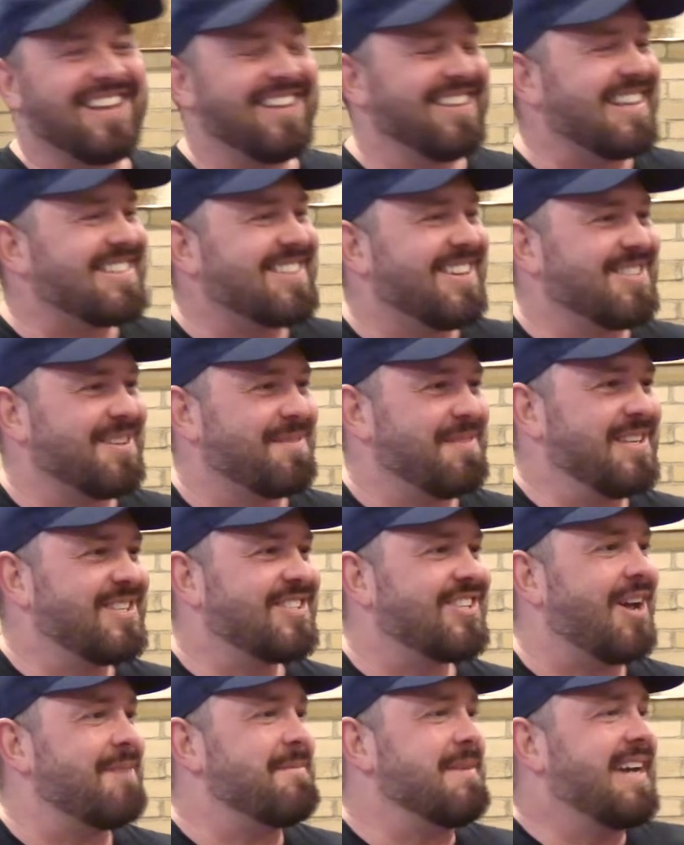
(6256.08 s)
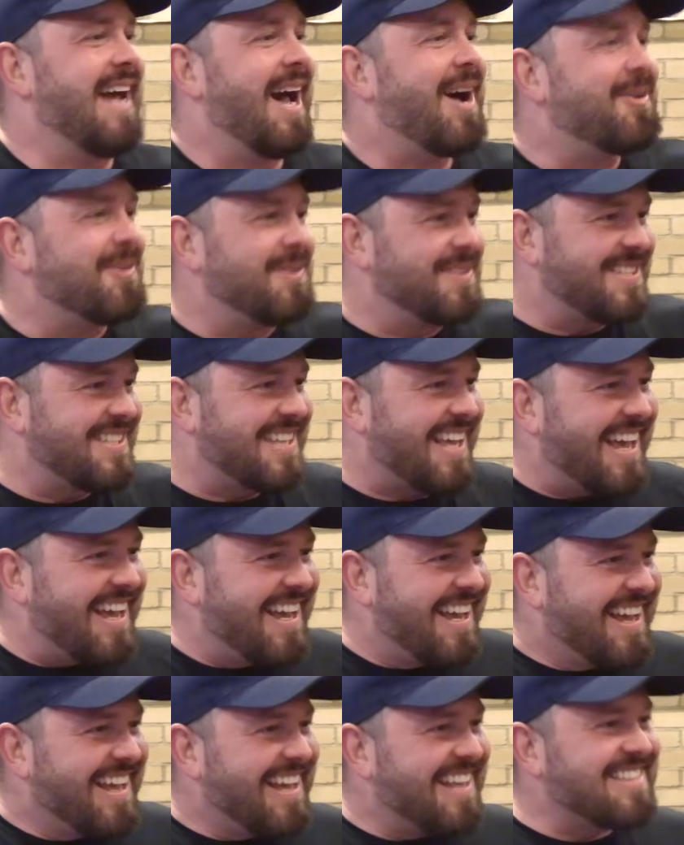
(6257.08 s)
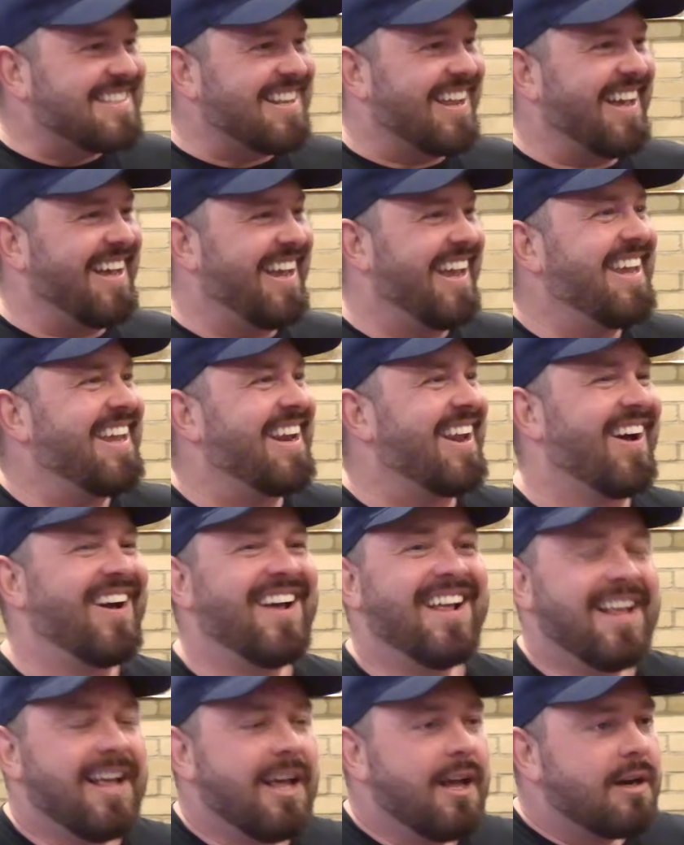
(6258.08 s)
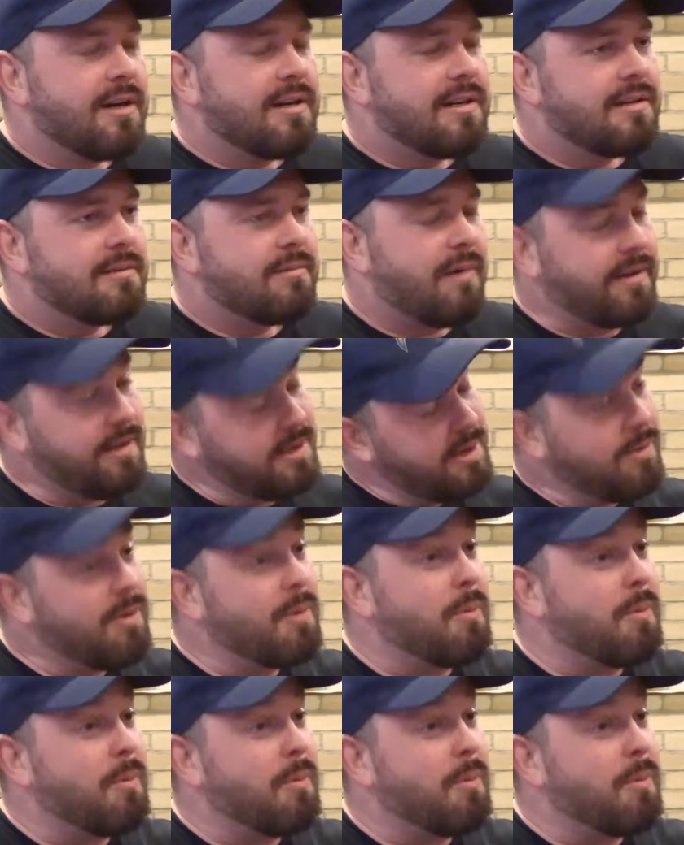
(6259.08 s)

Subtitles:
That's like something Simon Cowell would say. It's like, well, you knew the